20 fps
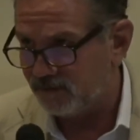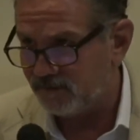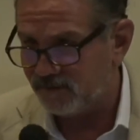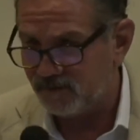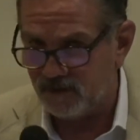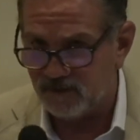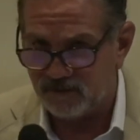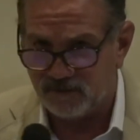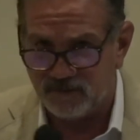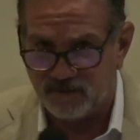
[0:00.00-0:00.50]

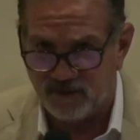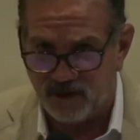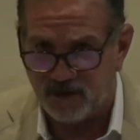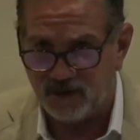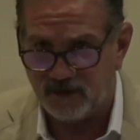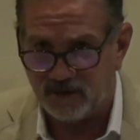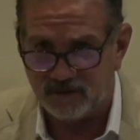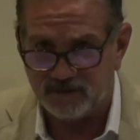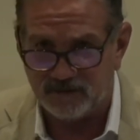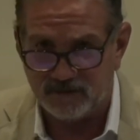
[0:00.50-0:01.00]

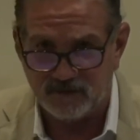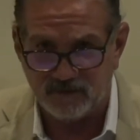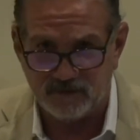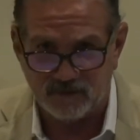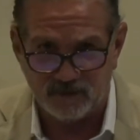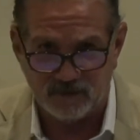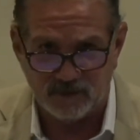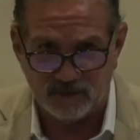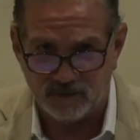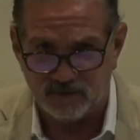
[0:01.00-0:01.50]
schizophrenic to
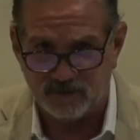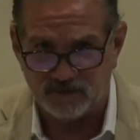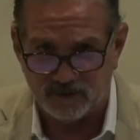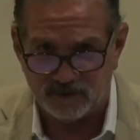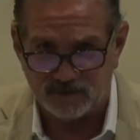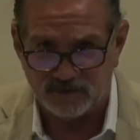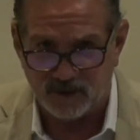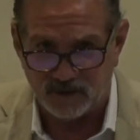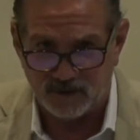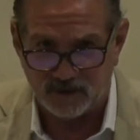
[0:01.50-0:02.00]
do
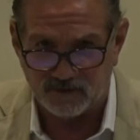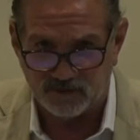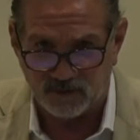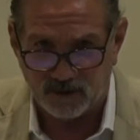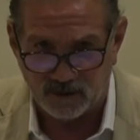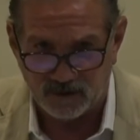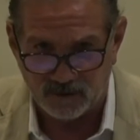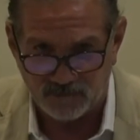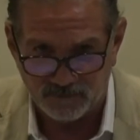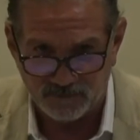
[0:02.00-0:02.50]
hallucinogenic
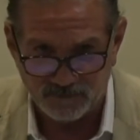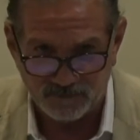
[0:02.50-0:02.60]
drug.